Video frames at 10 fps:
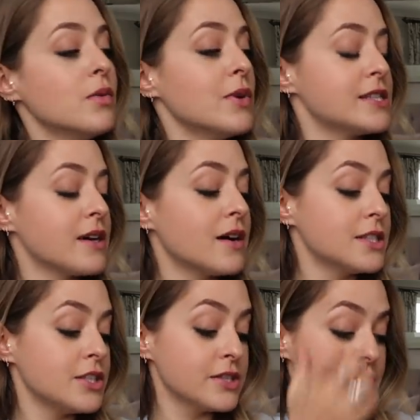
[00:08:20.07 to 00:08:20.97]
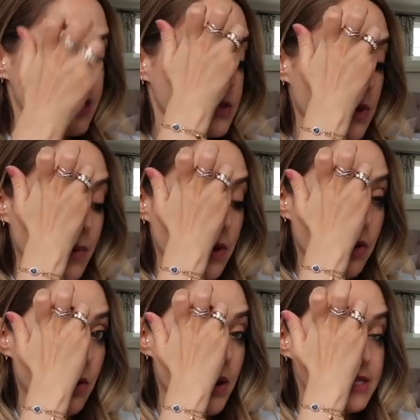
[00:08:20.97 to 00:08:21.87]
We started using this when we
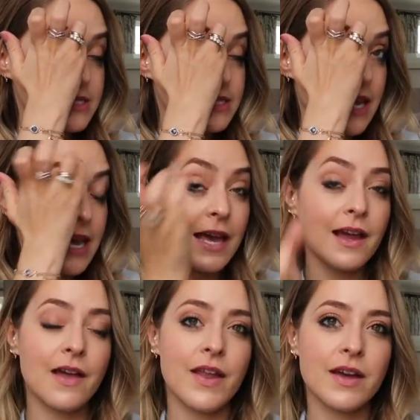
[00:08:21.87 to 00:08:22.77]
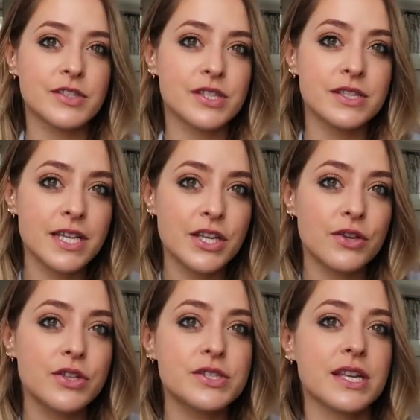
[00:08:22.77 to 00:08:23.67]
were away skiing, and then I've just
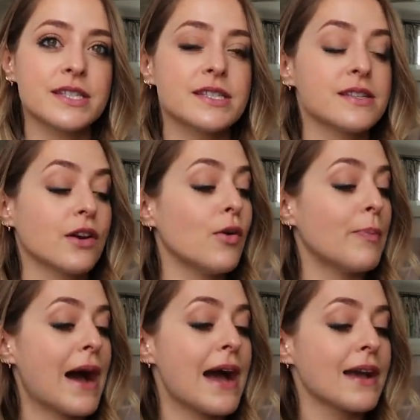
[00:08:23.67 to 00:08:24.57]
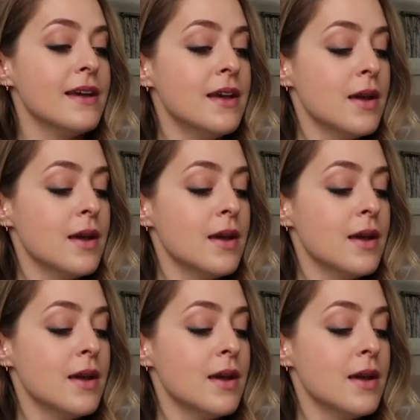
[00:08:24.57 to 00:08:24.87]
continued using it since I got back